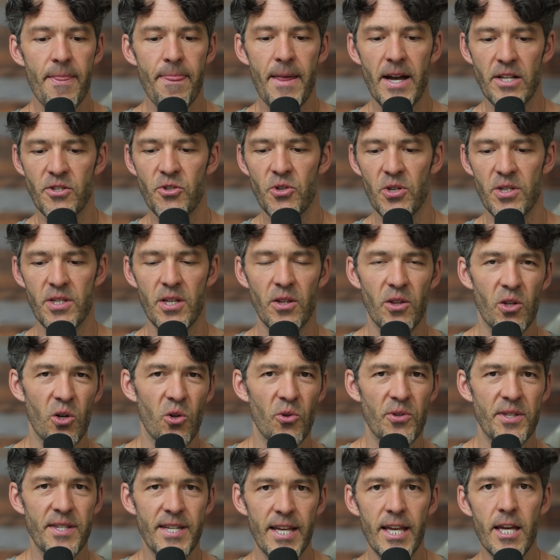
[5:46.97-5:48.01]
that's just a
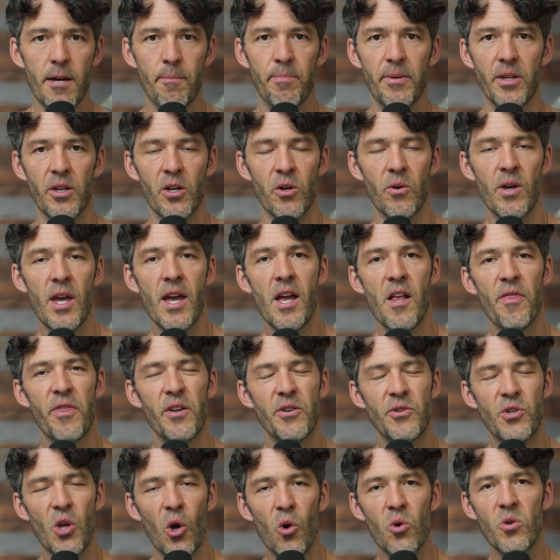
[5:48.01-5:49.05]
little tip. You know,
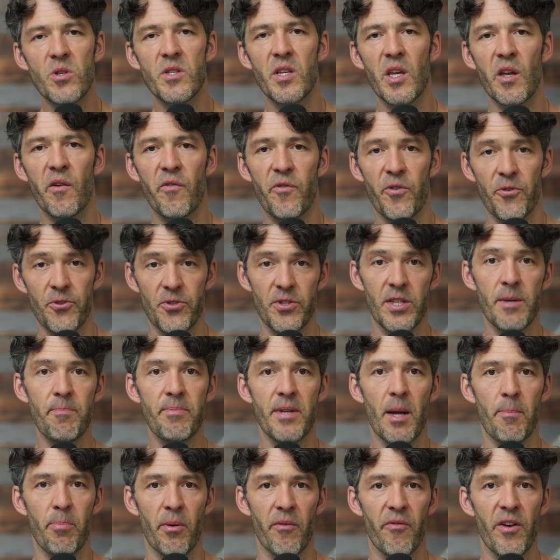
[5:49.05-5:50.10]
the dosing for sleep
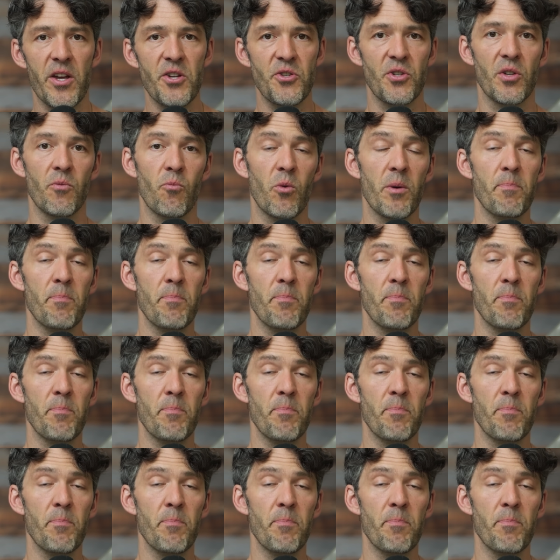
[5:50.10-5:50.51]
deprivation